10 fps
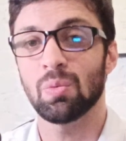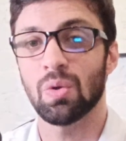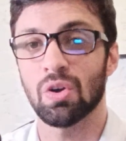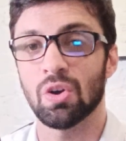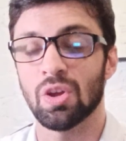
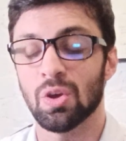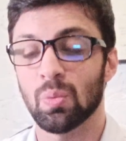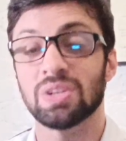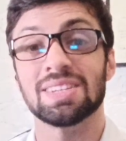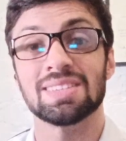word,
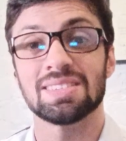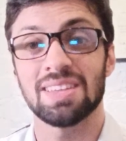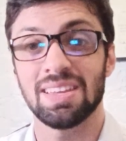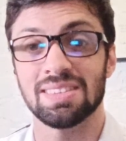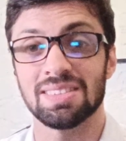which is
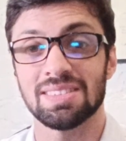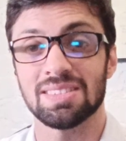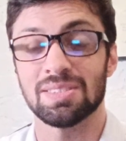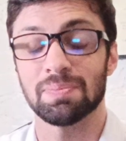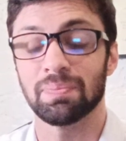
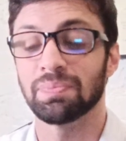since.